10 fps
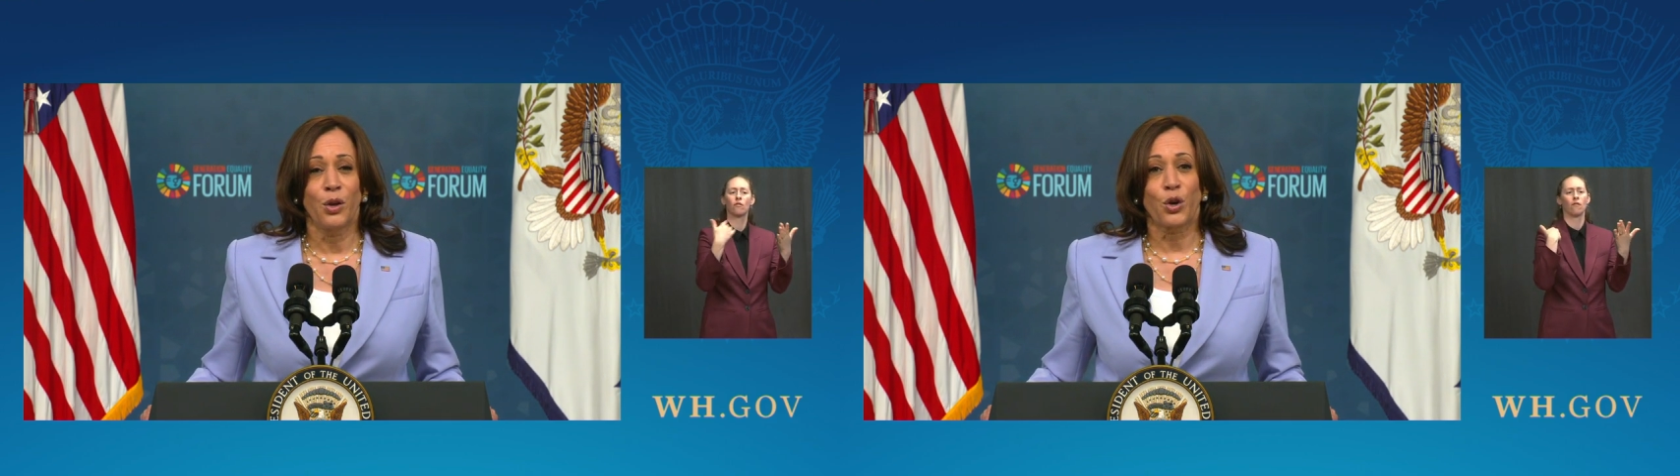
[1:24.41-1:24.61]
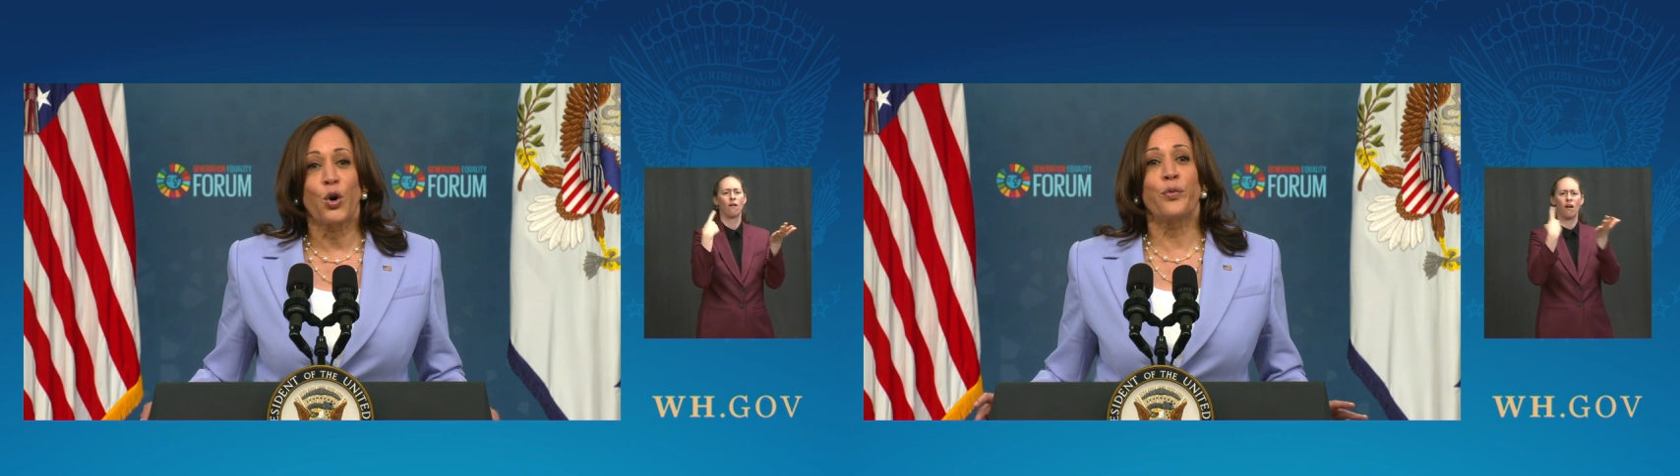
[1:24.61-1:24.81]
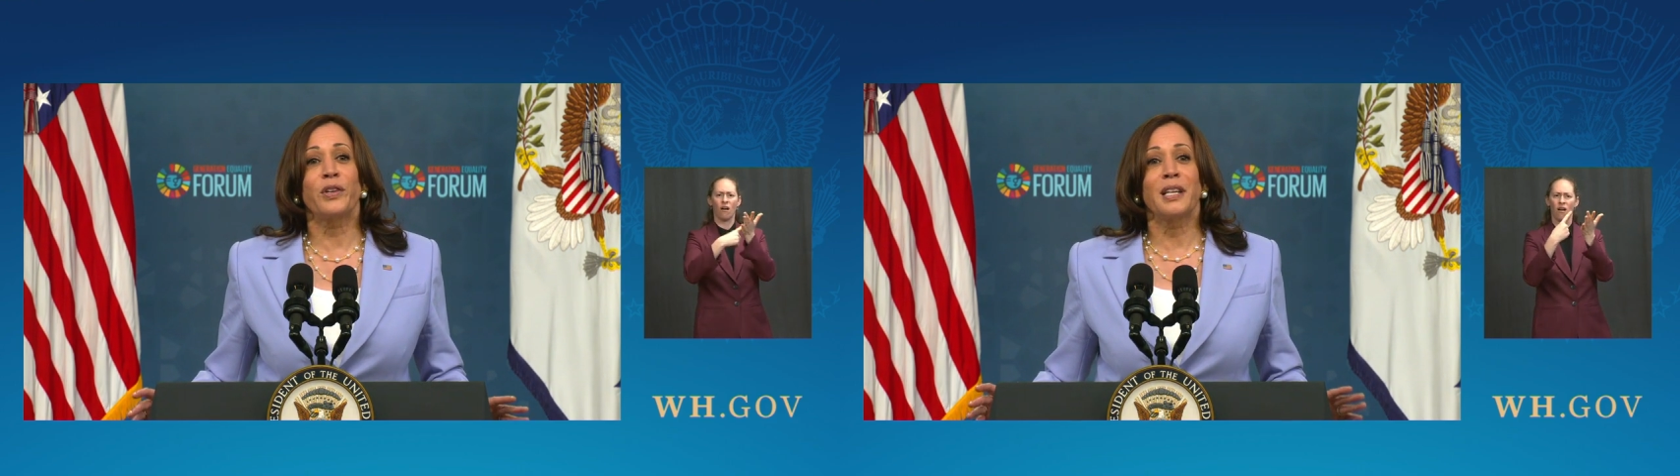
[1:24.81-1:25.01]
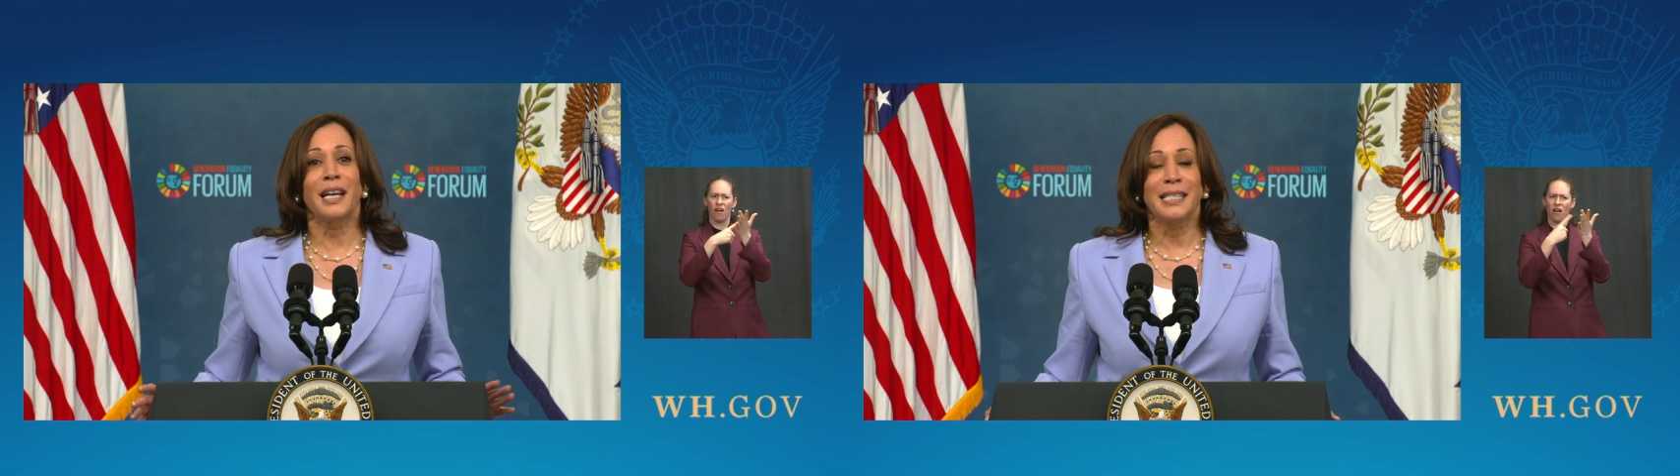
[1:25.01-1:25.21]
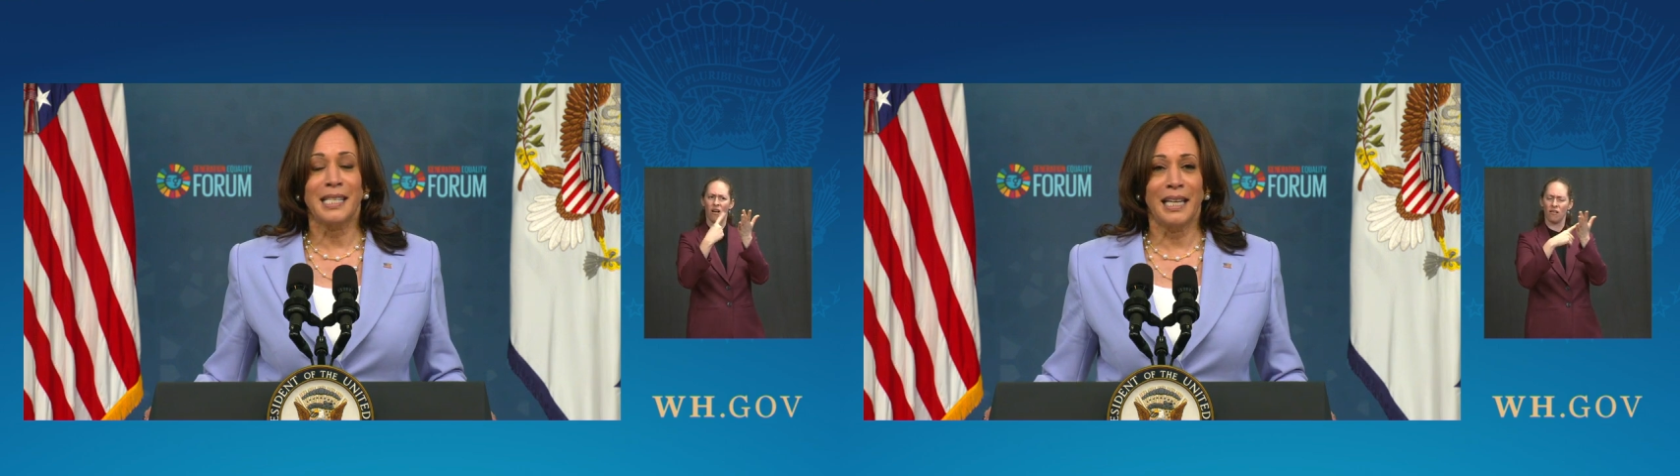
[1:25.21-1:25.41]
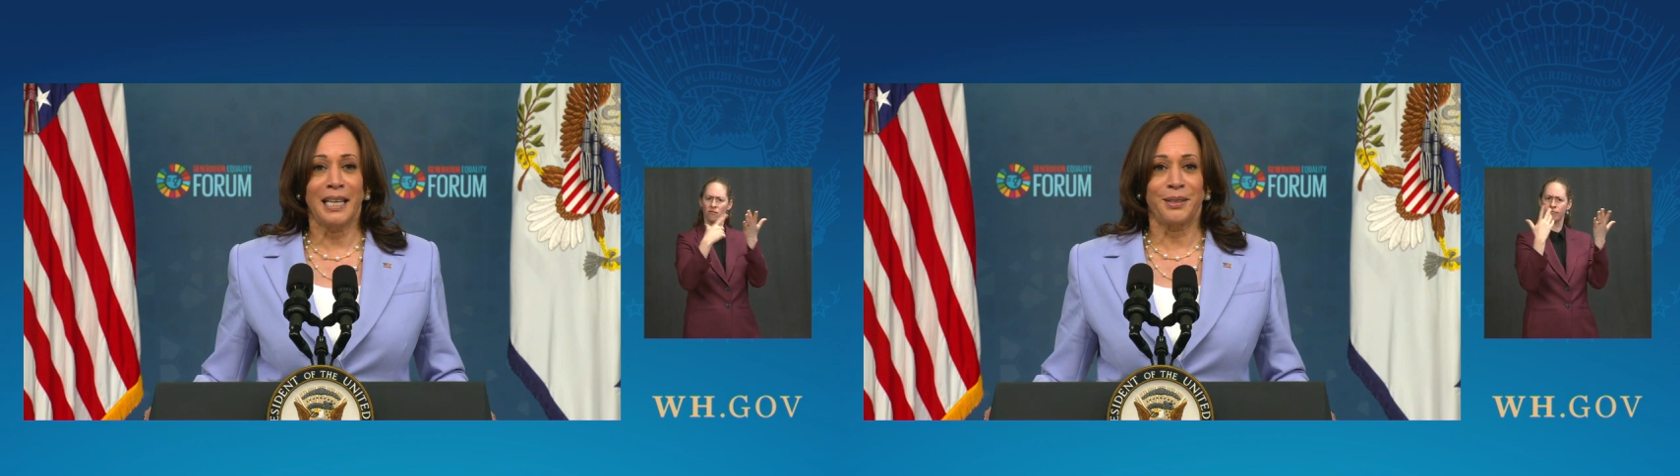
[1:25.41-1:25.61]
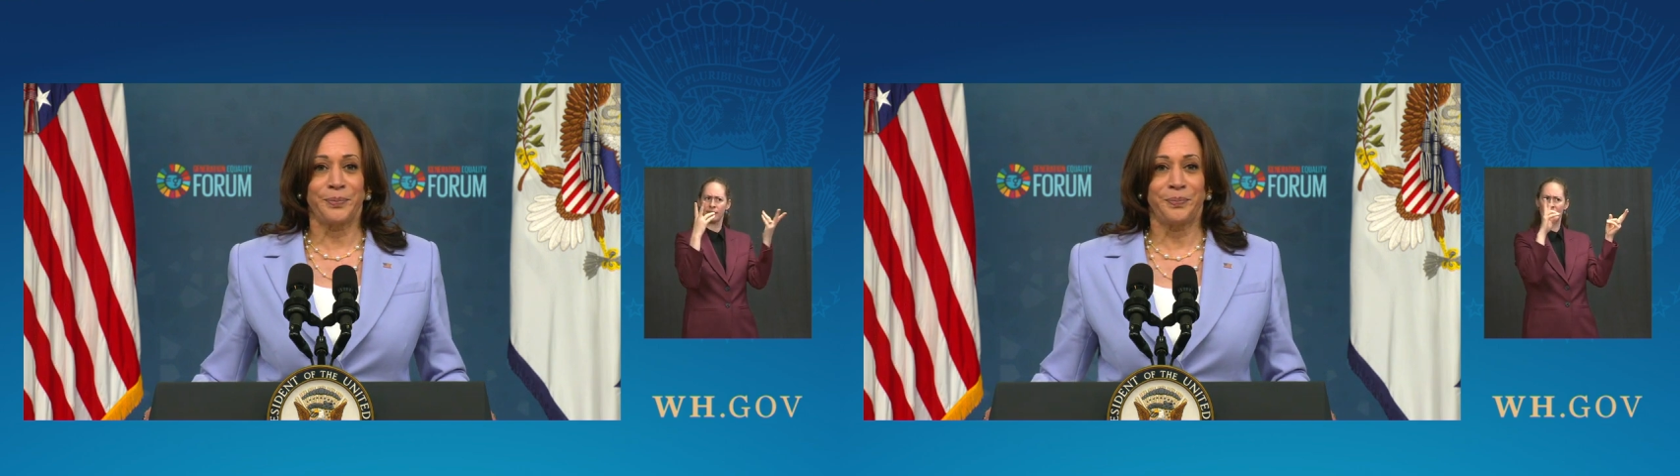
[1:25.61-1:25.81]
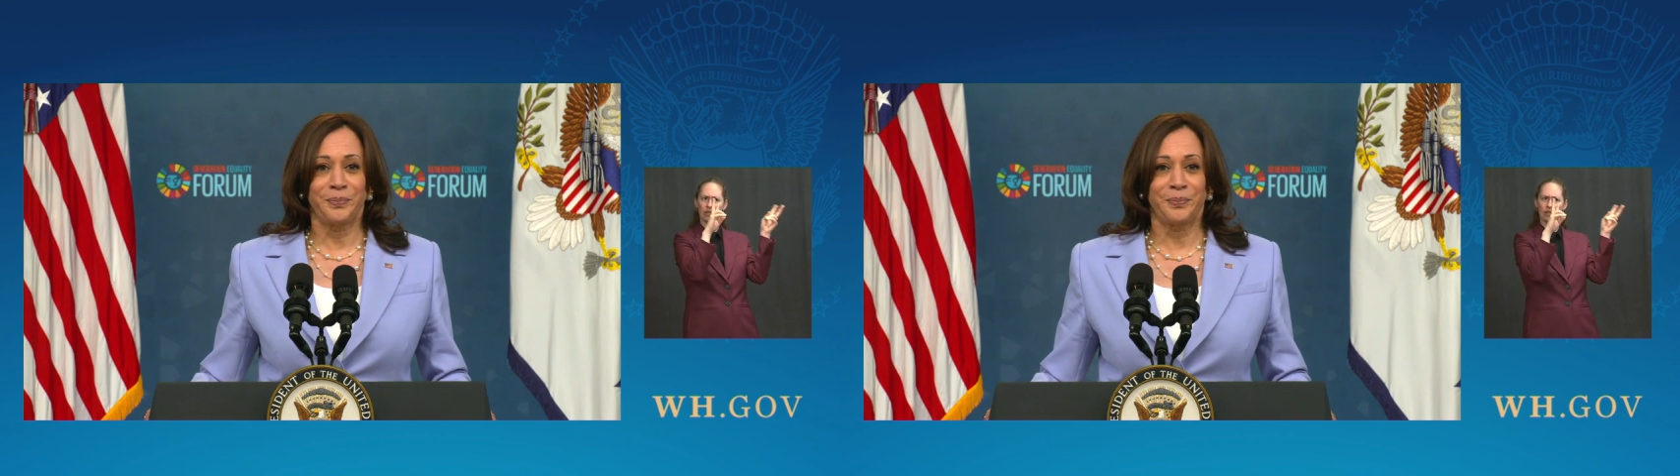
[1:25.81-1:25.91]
COVID-19,